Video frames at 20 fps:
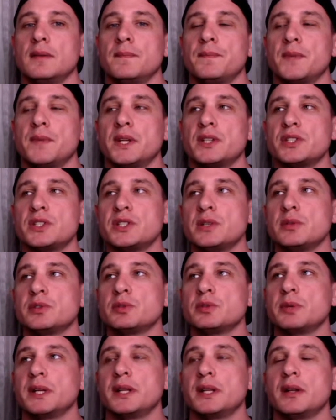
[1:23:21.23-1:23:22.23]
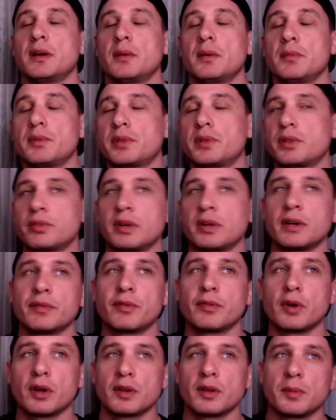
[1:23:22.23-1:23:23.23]
And she was with three or
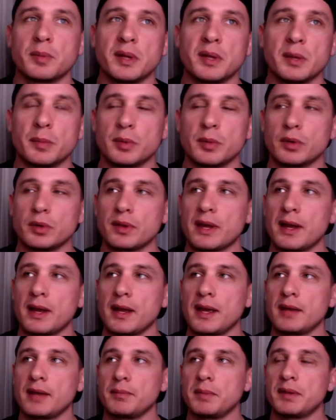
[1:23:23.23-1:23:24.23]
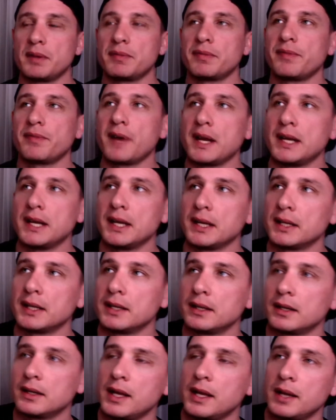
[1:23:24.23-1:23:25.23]
four other people that had been fighting
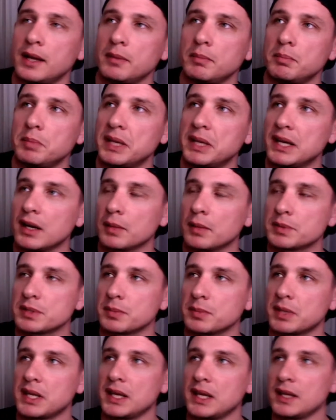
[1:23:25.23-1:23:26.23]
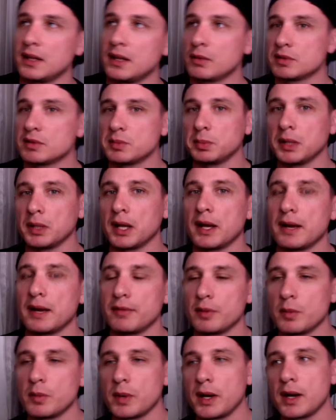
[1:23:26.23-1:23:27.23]
and, and beat up some kid, and there was blood
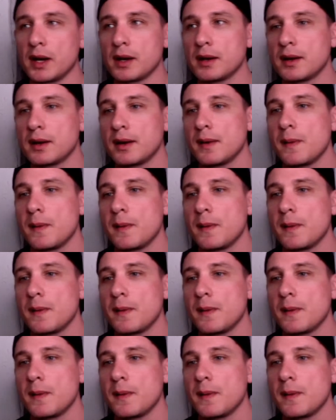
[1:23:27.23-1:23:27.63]
everywhere.